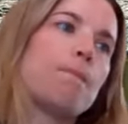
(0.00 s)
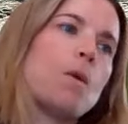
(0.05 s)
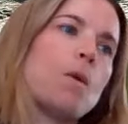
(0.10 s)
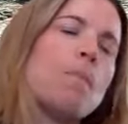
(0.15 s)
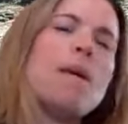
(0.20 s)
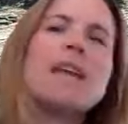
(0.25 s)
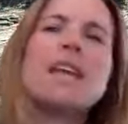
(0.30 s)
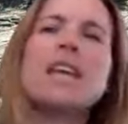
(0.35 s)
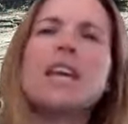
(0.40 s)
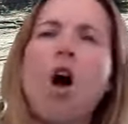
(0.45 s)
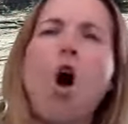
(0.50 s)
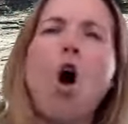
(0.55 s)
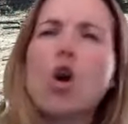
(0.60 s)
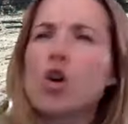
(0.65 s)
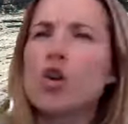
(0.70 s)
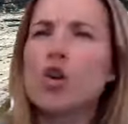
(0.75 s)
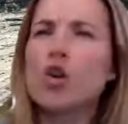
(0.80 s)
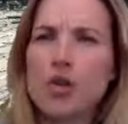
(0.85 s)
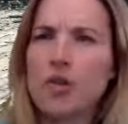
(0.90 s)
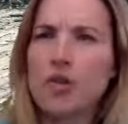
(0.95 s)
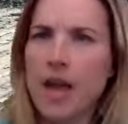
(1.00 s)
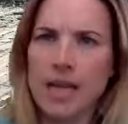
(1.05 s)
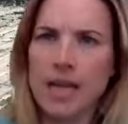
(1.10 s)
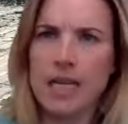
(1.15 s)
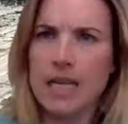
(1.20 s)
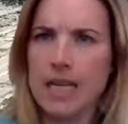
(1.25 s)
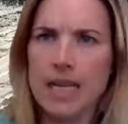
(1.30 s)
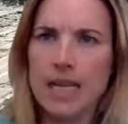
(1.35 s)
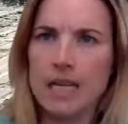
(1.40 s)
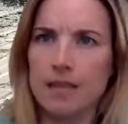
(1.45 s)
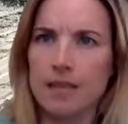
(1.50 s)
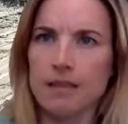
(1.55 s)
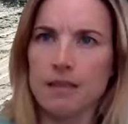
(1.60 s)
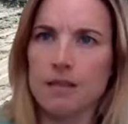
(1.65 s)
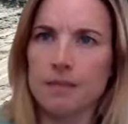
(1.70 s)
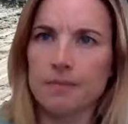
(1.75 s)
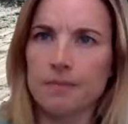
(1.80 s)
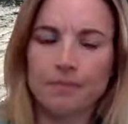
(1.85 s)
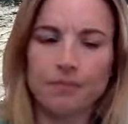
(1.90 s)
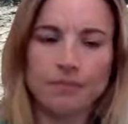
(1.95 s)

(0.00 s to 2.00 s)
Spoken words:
make it harder than it is.